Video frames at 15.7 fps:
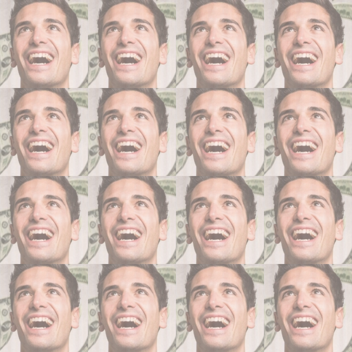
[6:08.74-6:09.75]

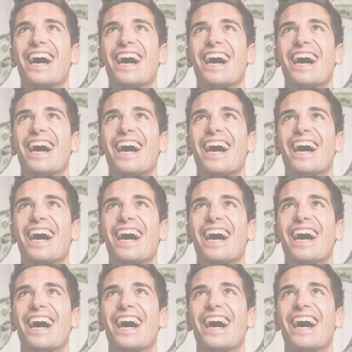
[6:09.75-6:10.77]

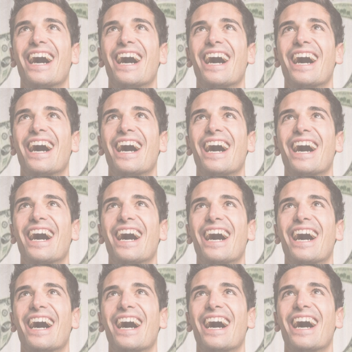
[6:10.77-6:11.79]

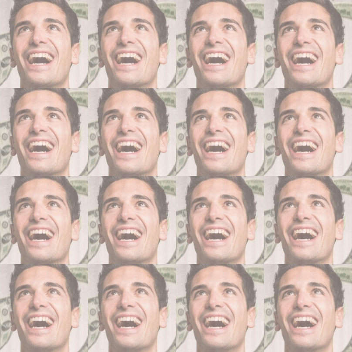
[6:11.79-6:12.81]

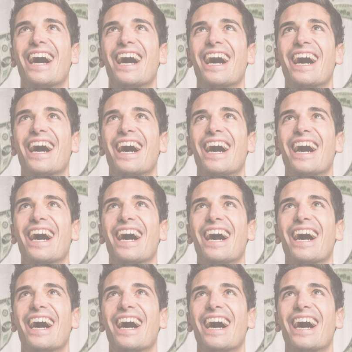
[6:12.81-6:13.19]
(silent)